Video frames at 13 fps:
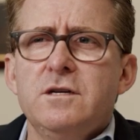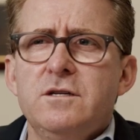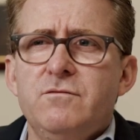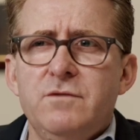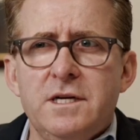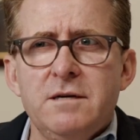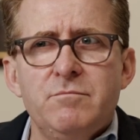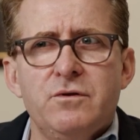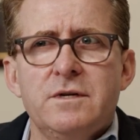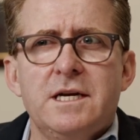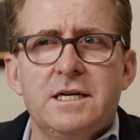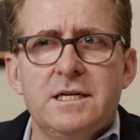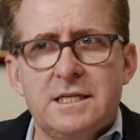it's really
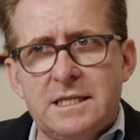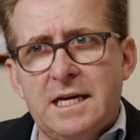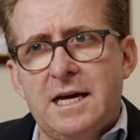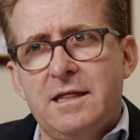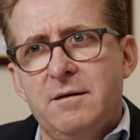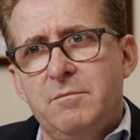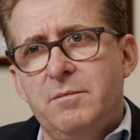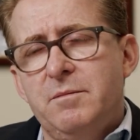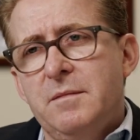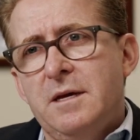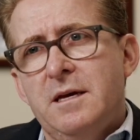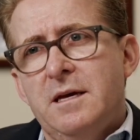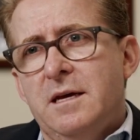important to understand that
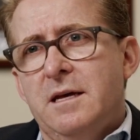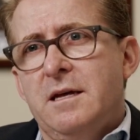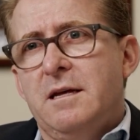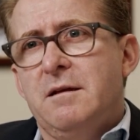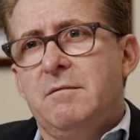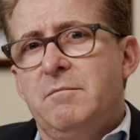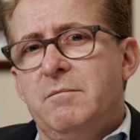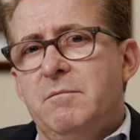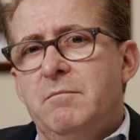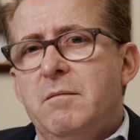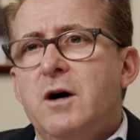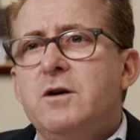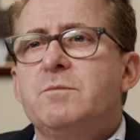
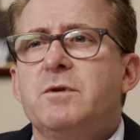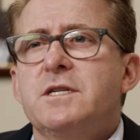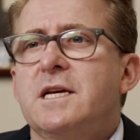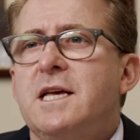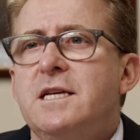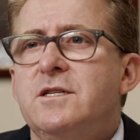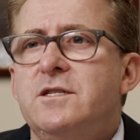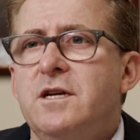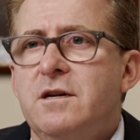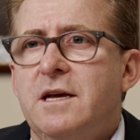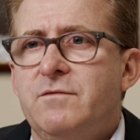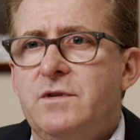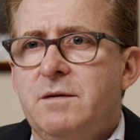most prostate cancers don't
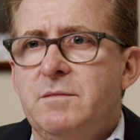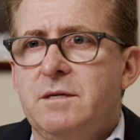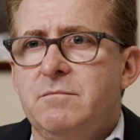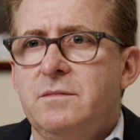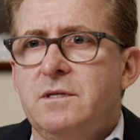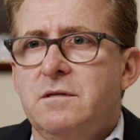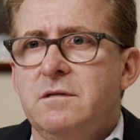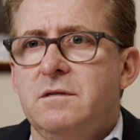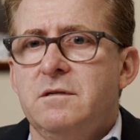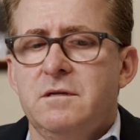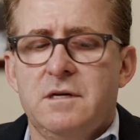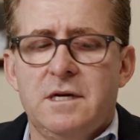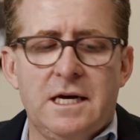have symptoms.
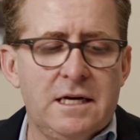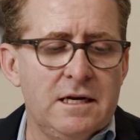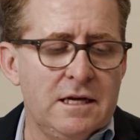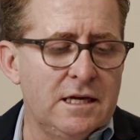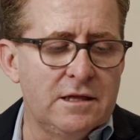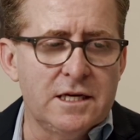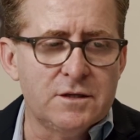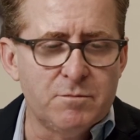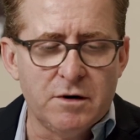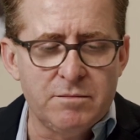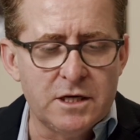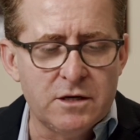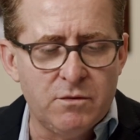And that's
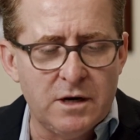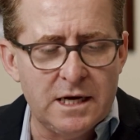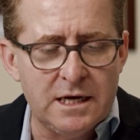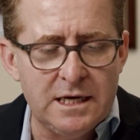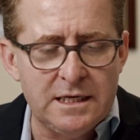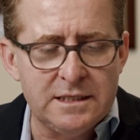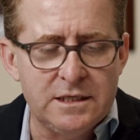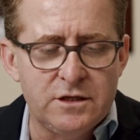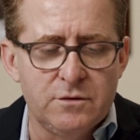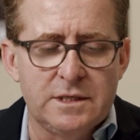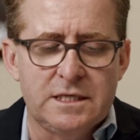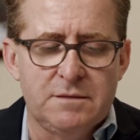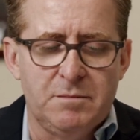probably quite easy to
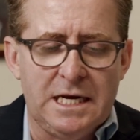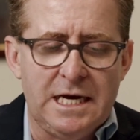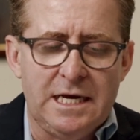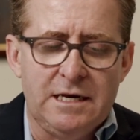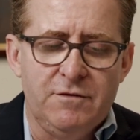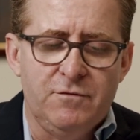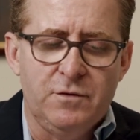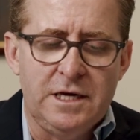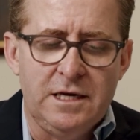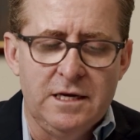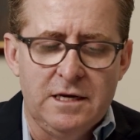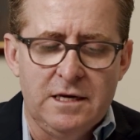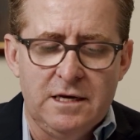explain if we
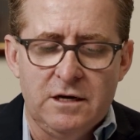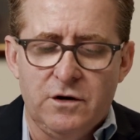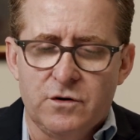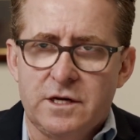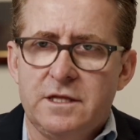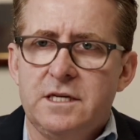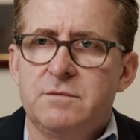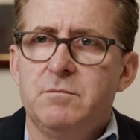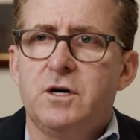look at this